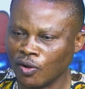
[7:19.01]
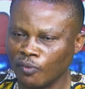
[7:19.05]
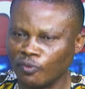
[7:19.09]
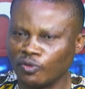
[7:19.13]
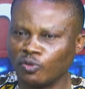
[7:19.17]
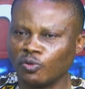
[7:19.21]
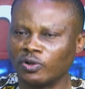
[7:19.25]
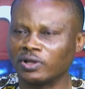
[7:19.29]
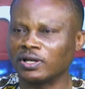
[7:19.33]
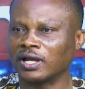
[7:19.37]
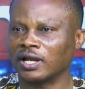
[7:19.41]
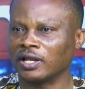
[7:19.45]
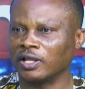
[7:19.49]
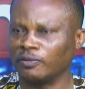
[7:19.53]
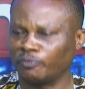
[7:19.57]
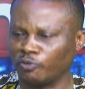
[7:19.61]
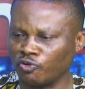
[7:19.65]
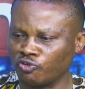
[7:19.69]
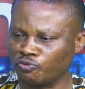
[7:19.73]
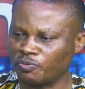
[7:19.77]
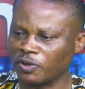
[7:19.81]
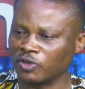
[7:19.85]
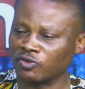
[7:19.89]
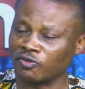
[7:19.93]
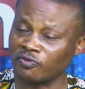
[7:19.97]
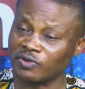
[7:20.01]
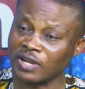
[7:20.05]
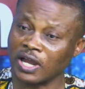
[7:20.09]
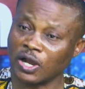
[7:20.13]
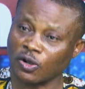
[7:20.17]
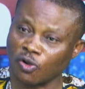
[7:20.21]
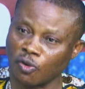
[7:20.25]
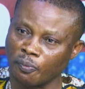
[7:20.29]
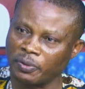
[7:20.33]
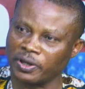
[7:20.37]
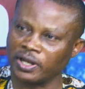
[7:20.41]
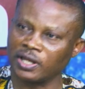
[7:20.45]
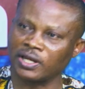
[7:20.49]
Looking at the prospect of that
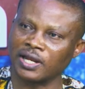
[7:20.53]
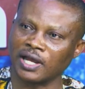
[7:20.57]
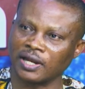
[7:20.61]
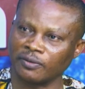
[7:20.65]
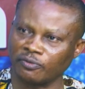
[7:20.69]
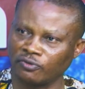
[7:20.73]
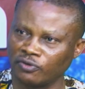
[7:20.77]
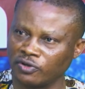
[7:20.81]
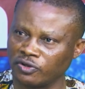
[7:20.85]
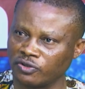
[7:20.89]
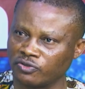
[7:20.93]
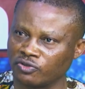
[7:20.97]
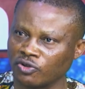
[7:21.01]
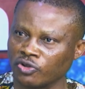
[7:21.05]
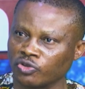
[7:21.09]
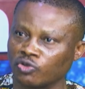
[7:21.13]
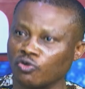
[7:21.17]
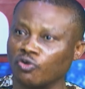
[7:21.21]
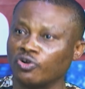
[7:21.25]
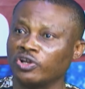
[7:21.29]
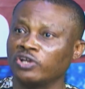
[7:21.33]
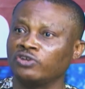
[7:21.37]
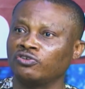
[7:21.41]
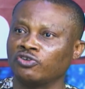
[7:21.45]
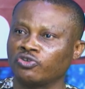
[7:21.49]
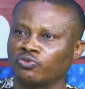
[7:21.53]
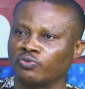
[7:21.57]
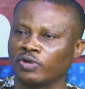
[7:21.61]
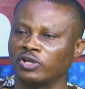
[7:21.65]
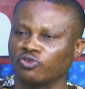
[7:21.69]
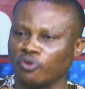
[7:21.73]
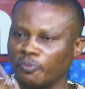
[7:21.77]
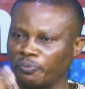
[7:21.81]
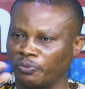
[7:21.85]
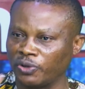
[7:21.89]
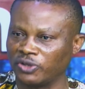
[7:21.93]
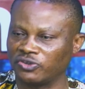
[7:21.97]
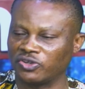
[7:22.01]
company that result or industry where
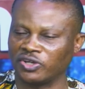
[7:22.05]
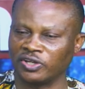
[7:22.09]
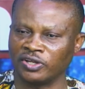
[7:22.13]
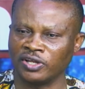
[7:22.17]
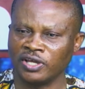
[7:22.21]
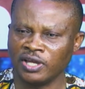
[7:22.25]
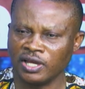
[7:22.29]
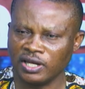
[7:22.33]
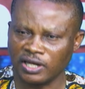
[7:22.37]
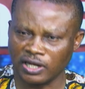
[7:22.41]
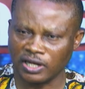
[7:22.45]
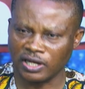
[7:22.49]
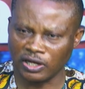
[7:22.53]
it's operating, yeah.